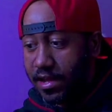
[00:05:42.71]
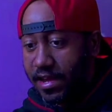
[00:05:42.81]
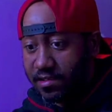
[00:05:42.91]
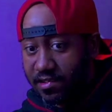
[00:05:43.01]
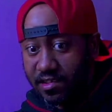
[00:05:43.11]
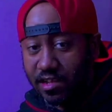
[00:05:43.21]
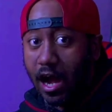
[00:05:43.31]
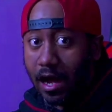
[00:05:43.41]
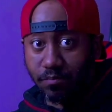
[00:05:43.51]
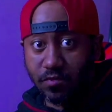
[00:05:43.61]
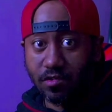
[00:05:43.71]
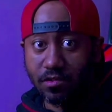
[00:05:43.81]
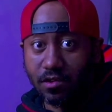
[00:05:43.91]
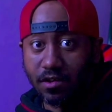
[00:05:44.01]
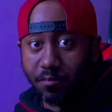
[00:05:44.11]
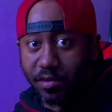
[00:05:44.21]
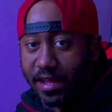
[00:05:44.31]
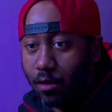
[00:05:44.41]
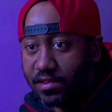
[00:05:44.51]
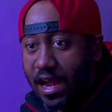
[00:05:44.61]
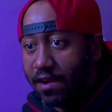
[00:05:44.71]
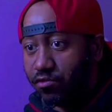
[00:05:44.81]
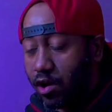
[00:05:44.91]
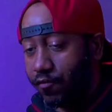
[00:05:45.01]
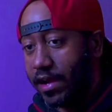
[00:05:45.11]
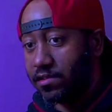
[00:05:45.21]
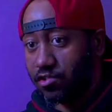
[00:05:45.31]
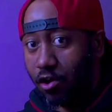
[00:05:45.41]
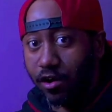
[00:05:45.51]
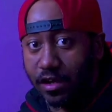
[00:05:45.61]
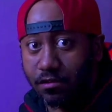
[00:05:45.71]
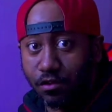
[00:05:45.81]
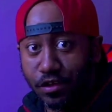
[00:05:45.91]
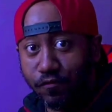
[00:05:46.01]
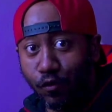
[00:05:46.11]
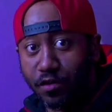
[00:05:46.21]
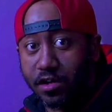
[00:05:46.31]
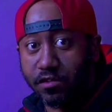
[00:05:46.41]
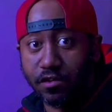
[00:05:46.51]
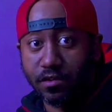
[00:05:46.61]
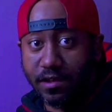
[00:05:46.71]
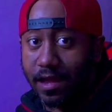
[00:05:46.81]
it stopped, but that was after I ran to Target looking for another